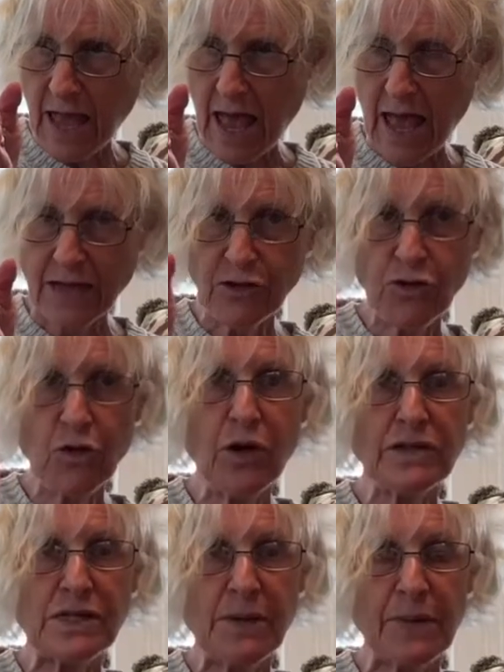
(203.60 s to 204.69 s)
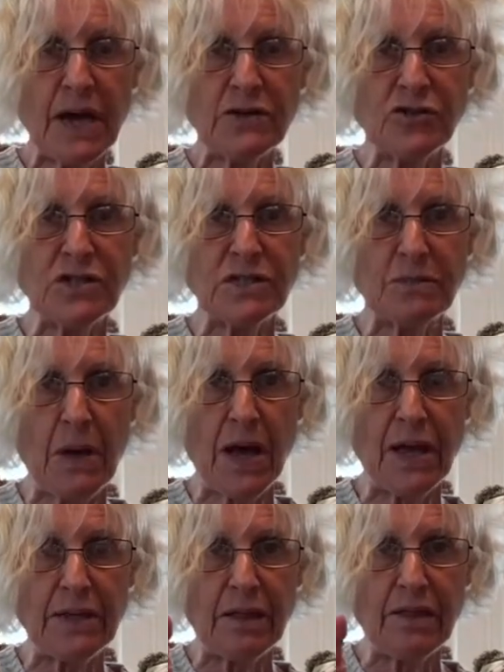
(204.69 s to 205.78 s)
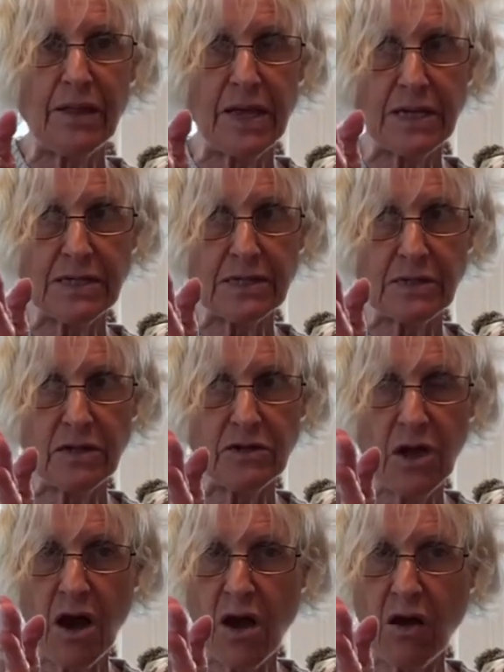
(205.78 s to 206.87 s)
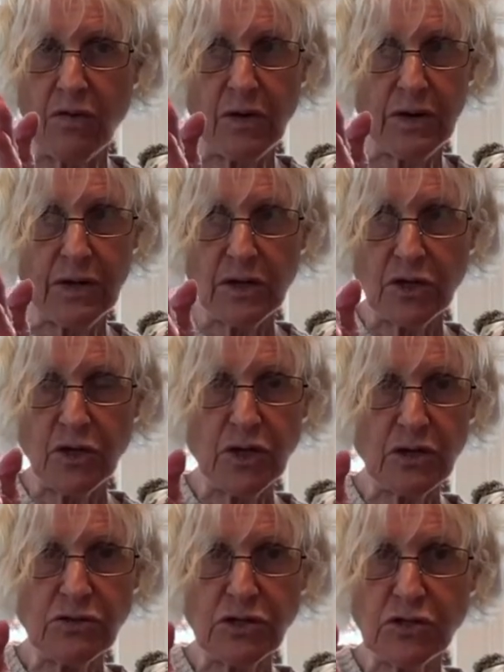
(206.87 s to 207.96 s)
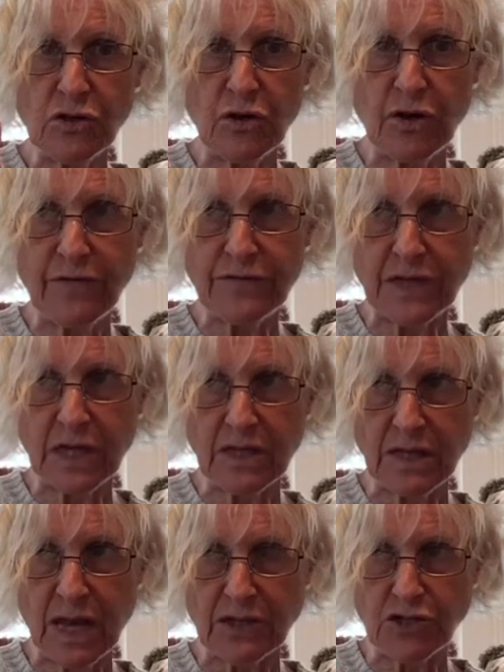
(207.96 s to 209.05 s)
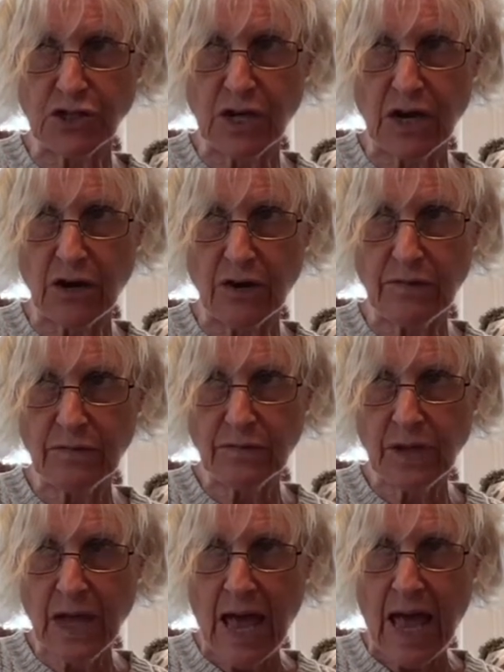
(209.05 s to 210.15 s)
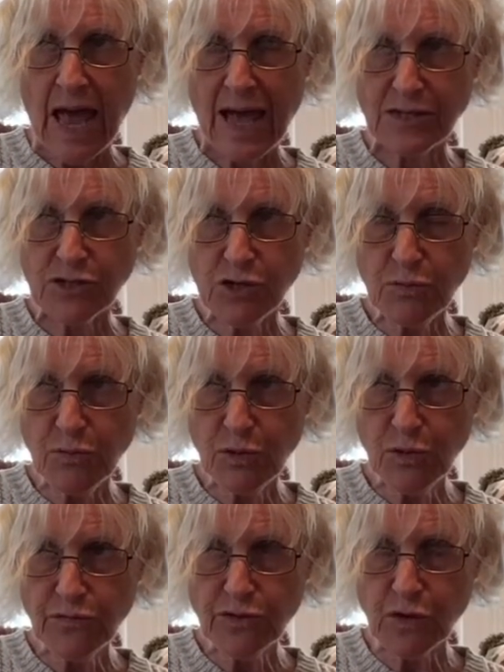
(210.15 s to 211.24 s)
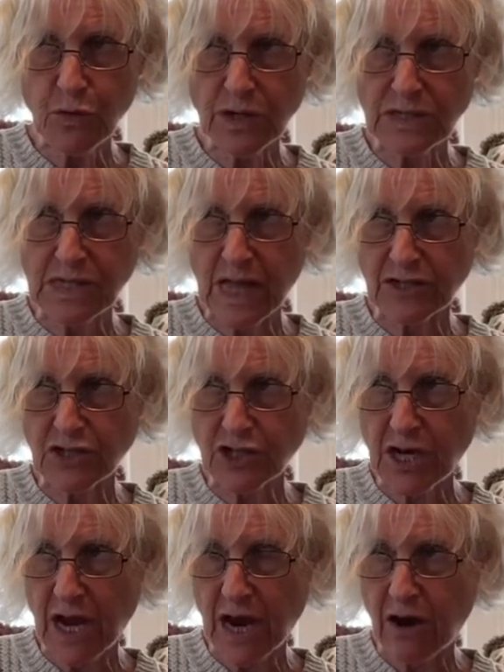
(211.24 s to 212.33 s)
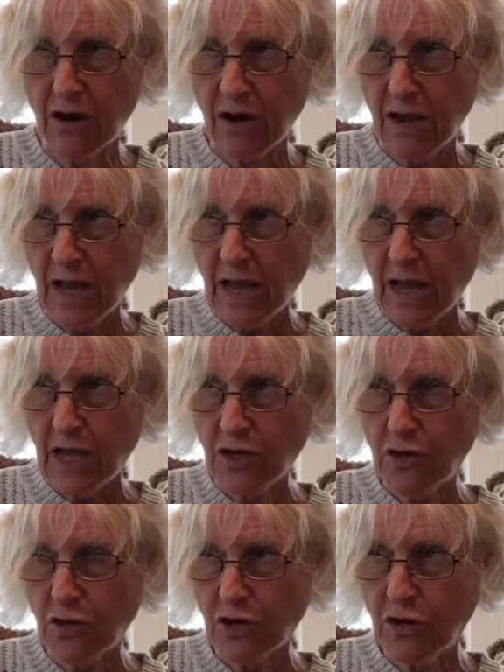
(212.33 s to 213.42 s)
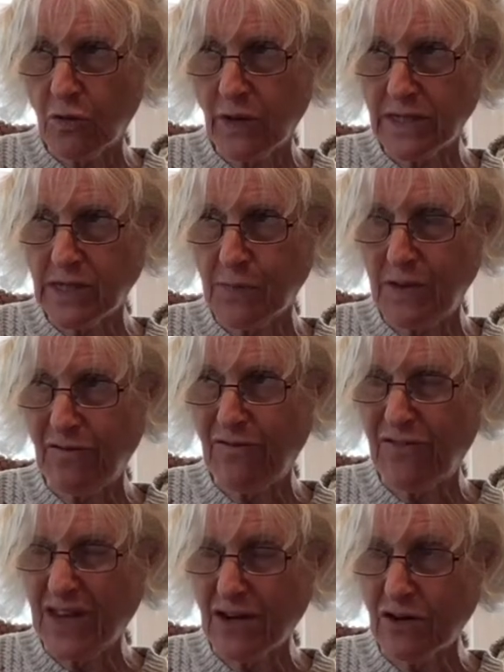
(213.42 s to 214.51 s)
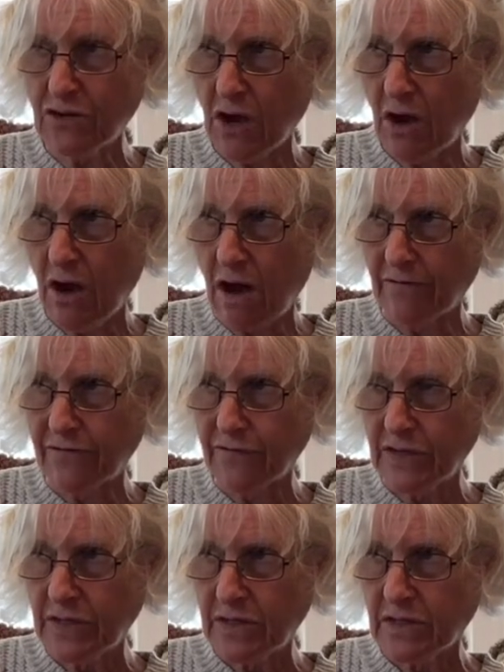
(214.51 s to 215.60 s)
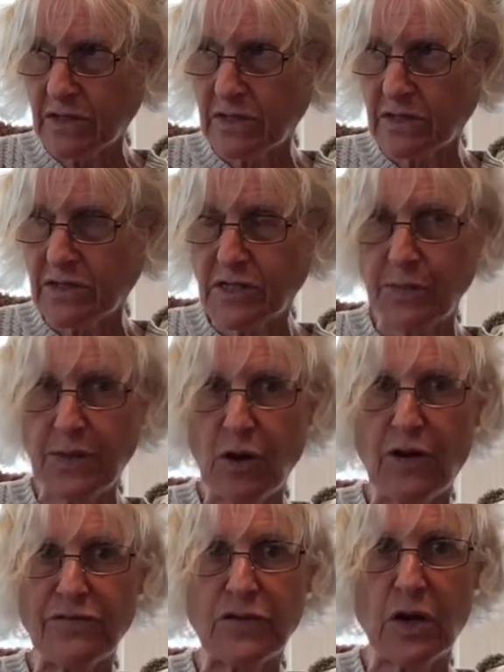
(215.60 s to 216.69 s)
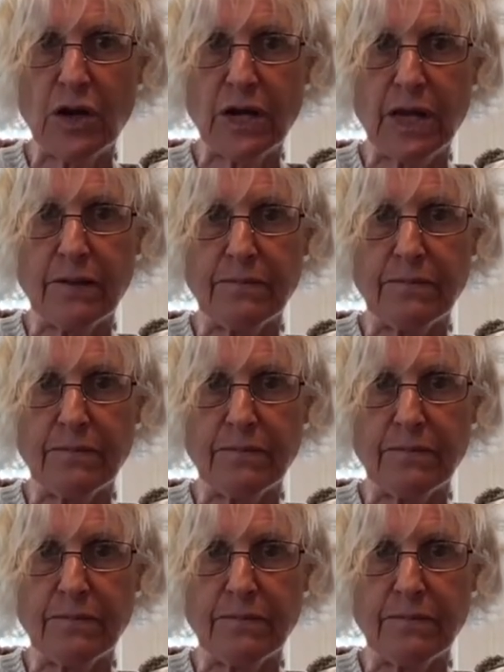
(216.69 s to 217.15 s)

and your subconscious mind thinks, no, you don't deserve to hit that chair. As you move towards that chair, you're going to be veered off to be off target.